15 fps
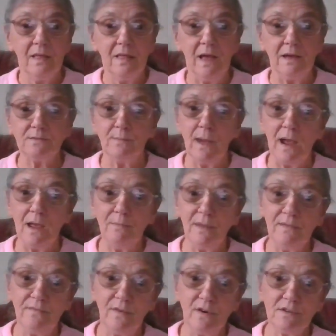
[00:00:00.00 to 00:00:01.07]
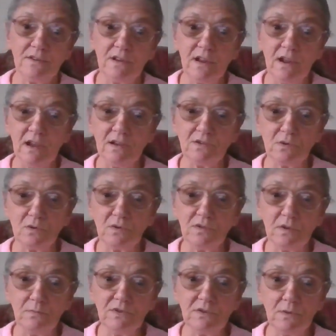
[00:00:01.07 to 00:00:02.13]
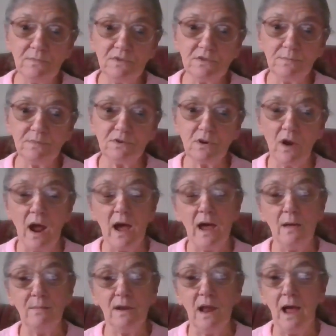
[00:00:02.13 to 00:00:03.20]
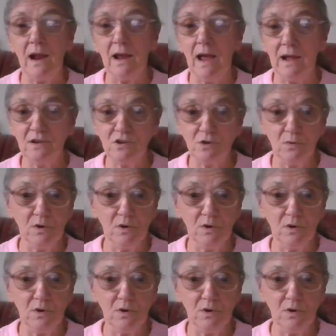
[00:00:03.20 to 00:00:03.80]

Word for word: that's my bit for today. So thumbs up and subscribe and I'll catch you